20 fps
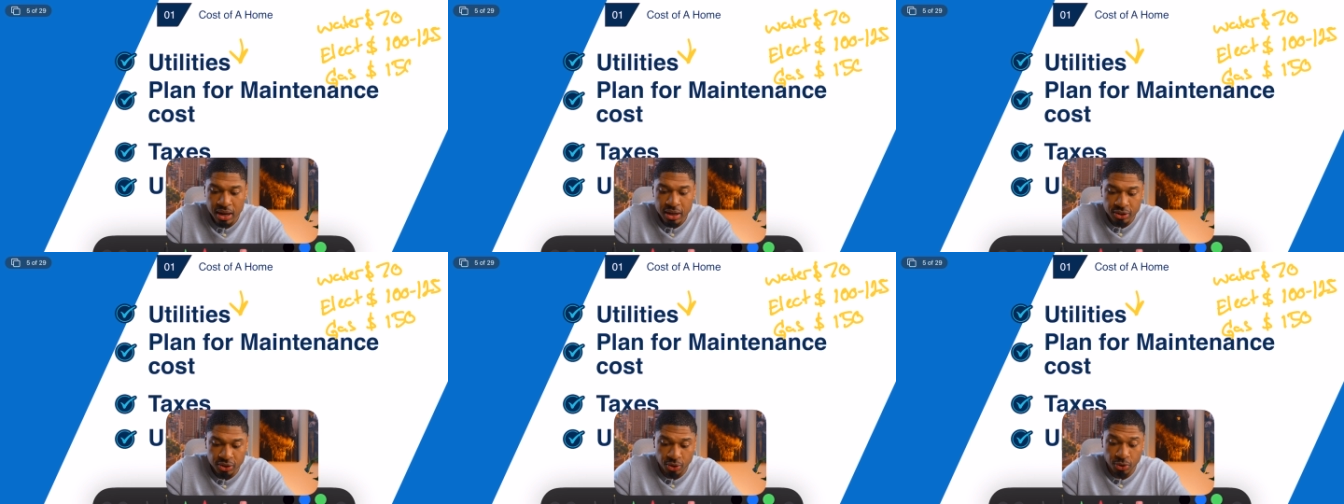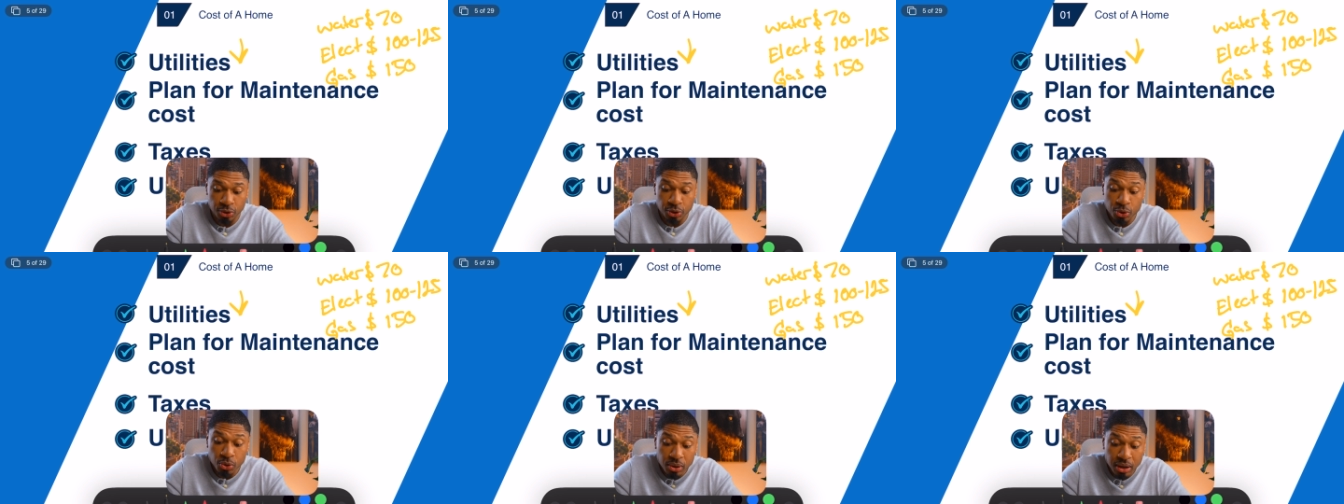So
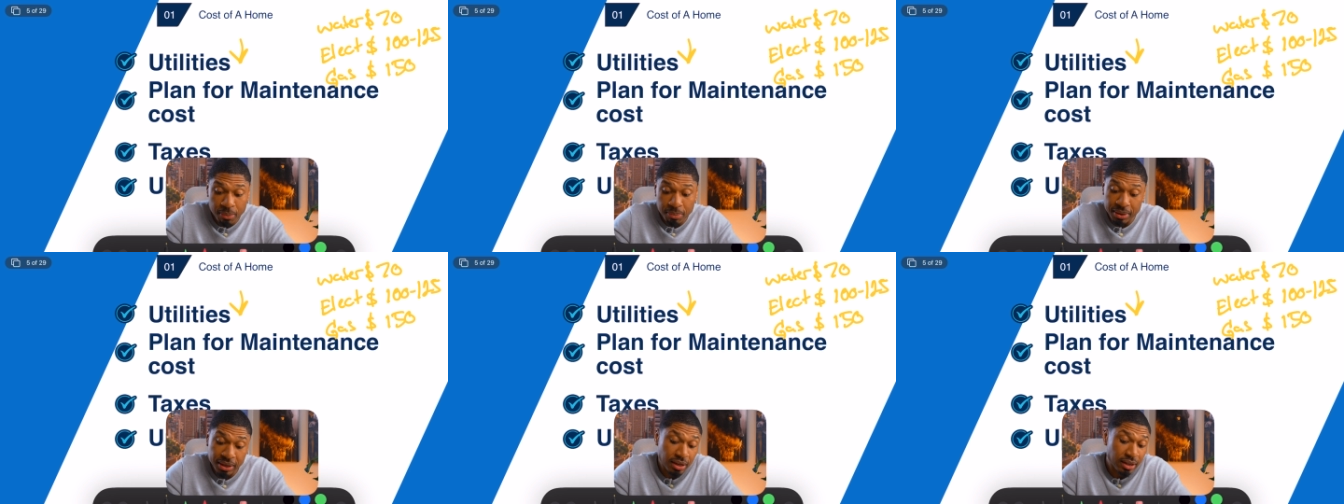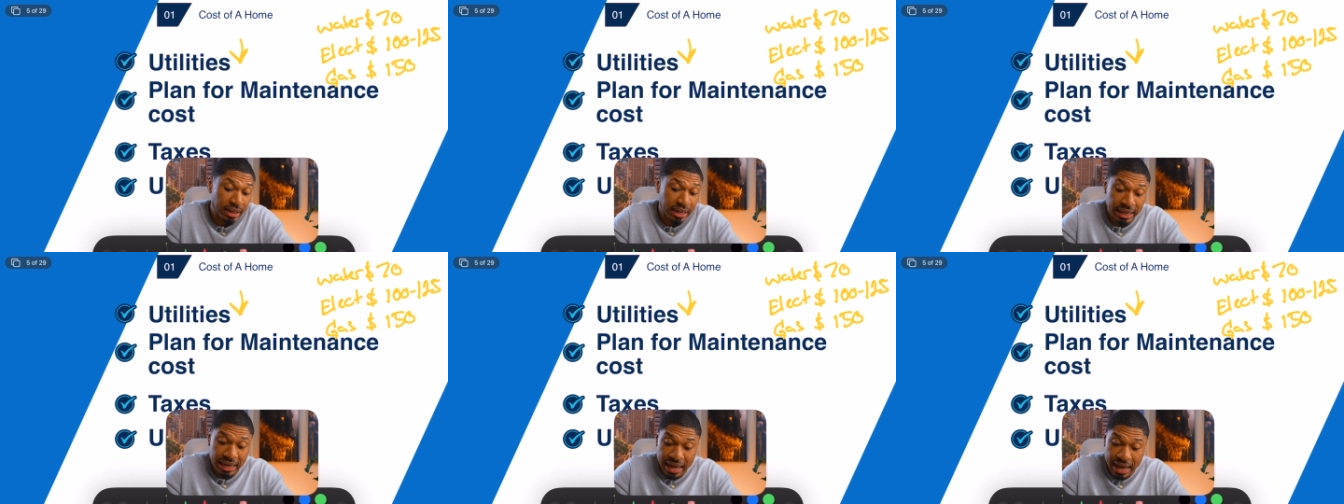you could be
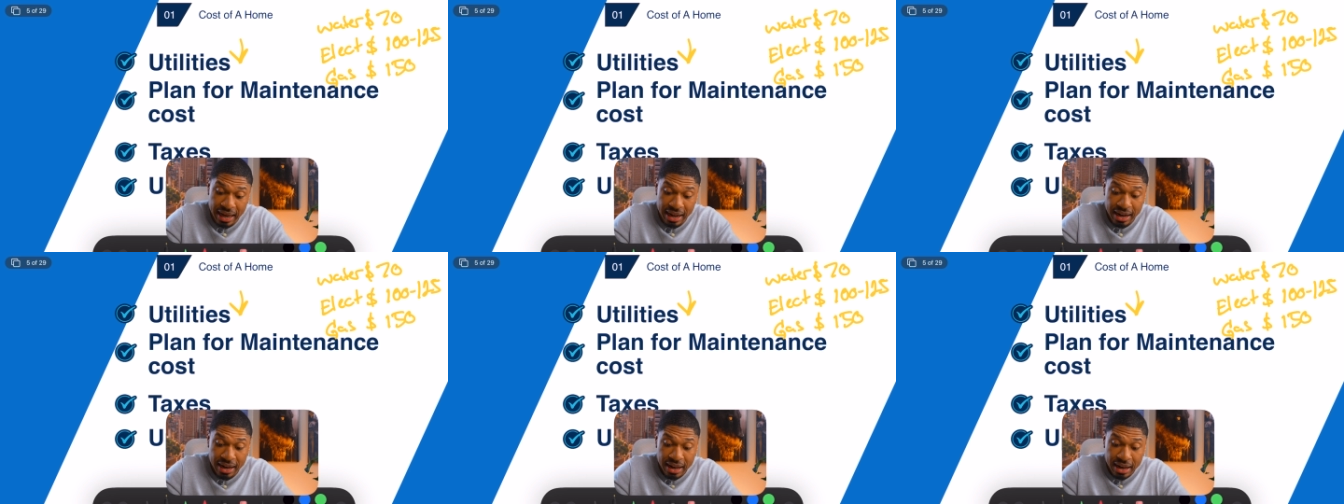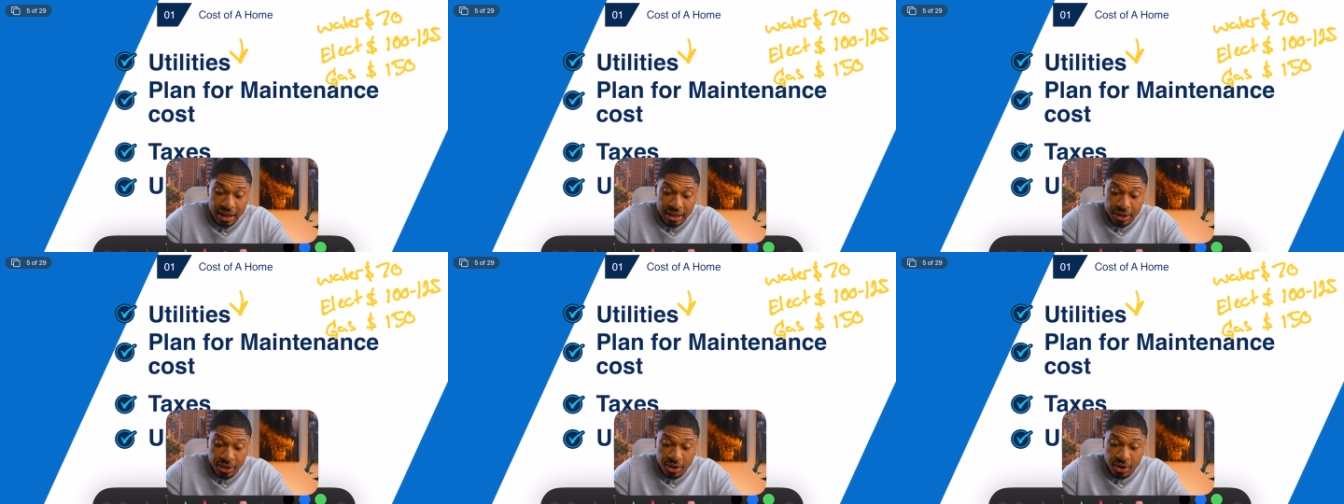looking at,
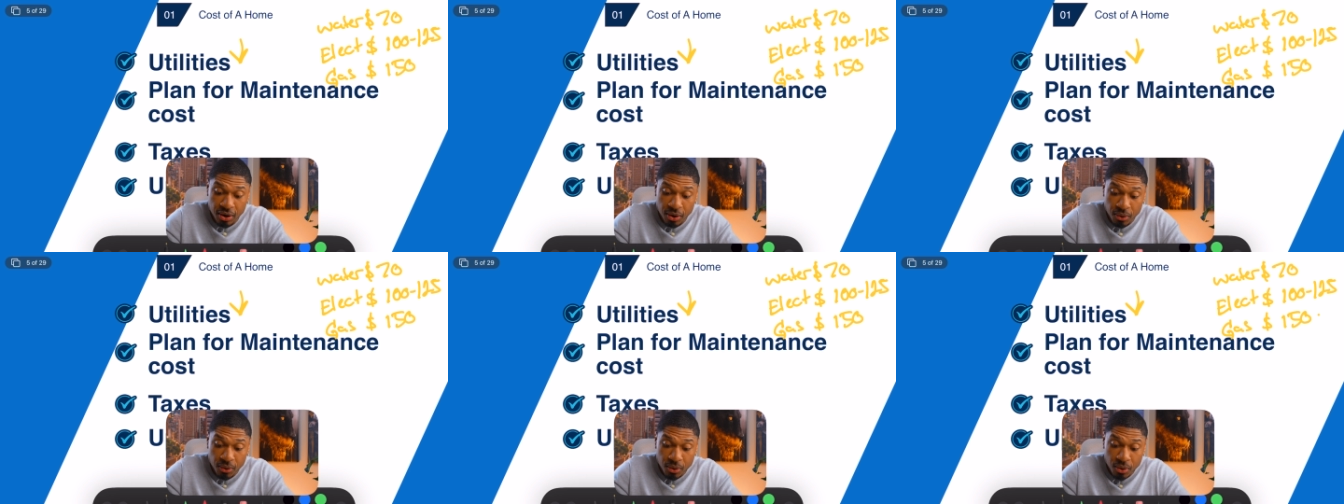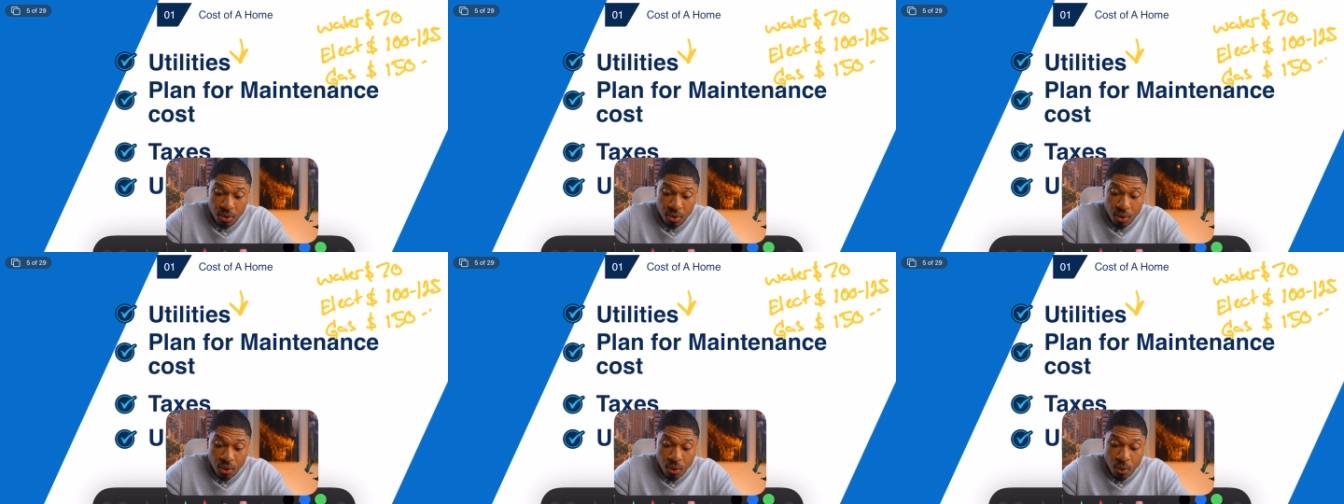
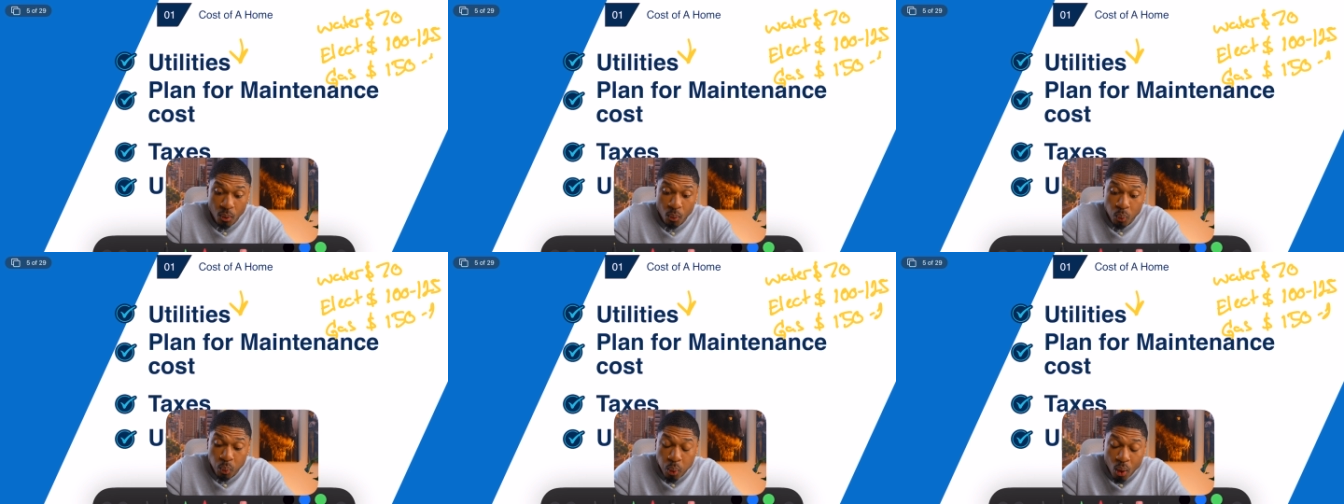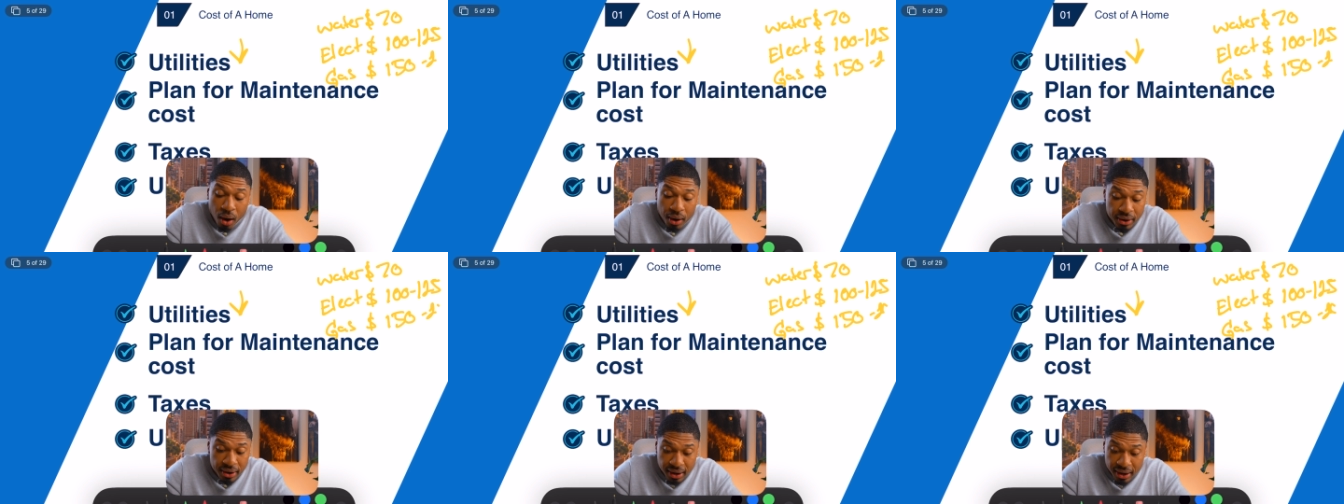
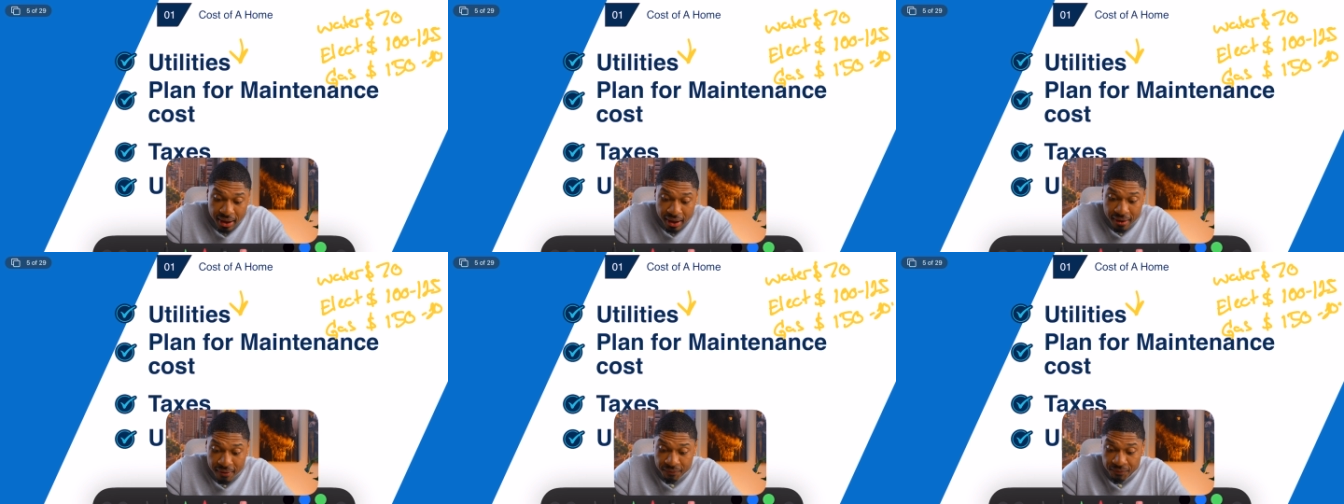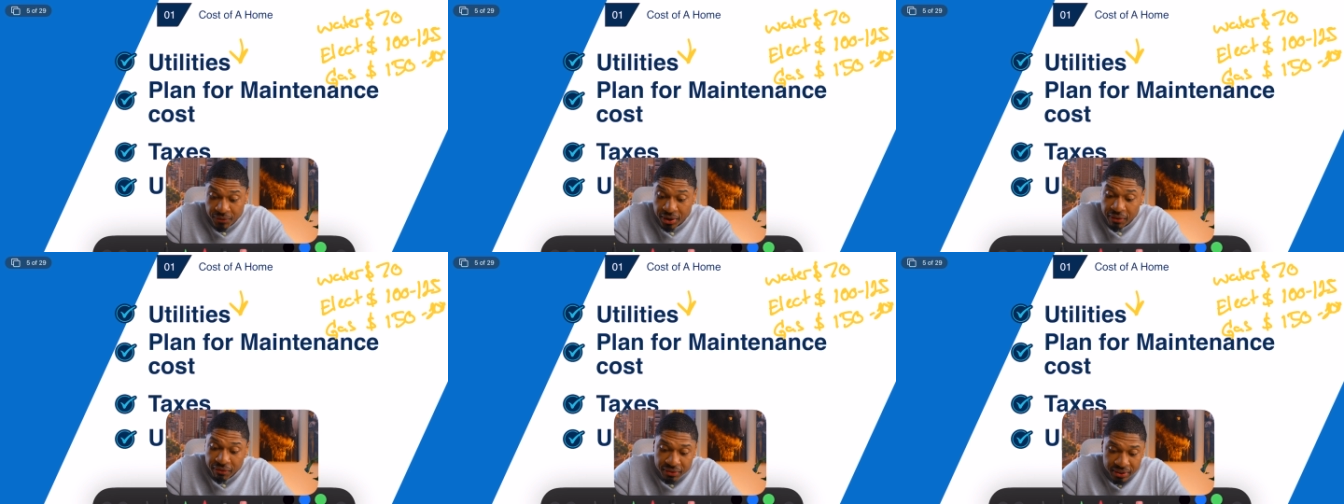
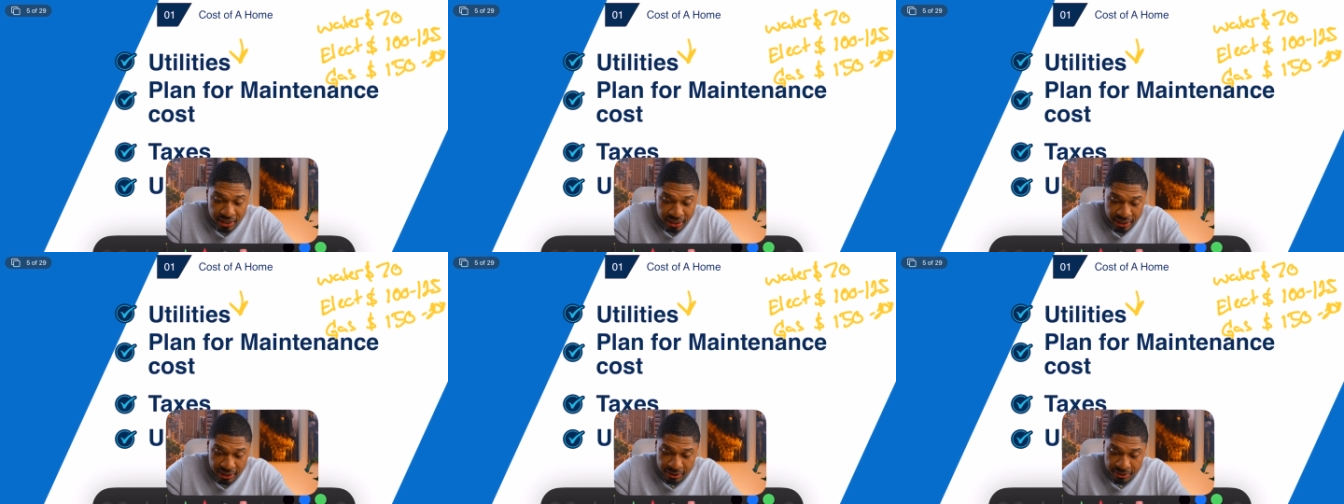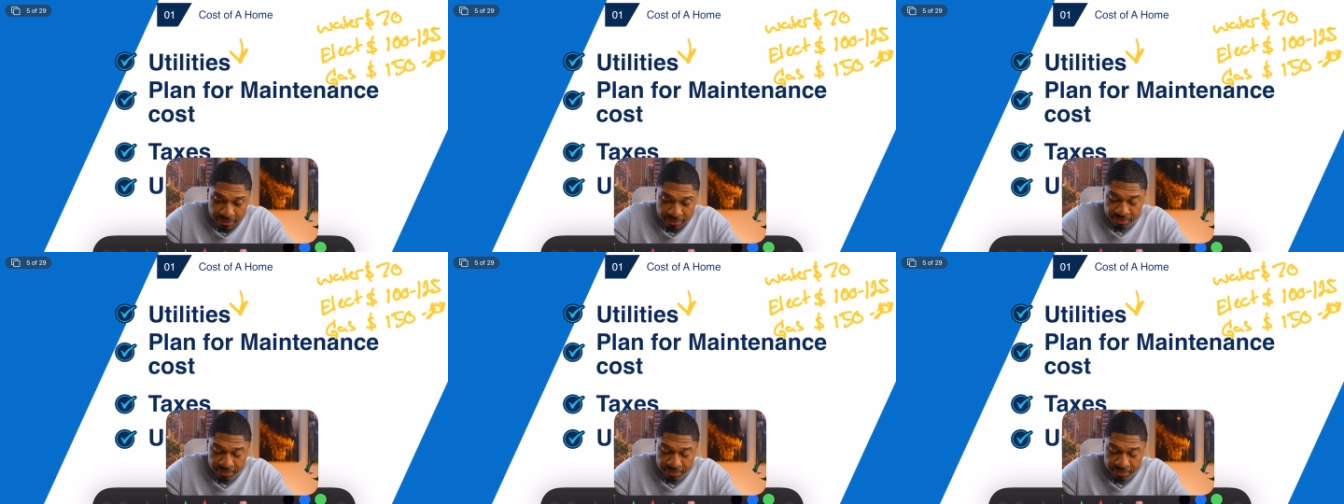150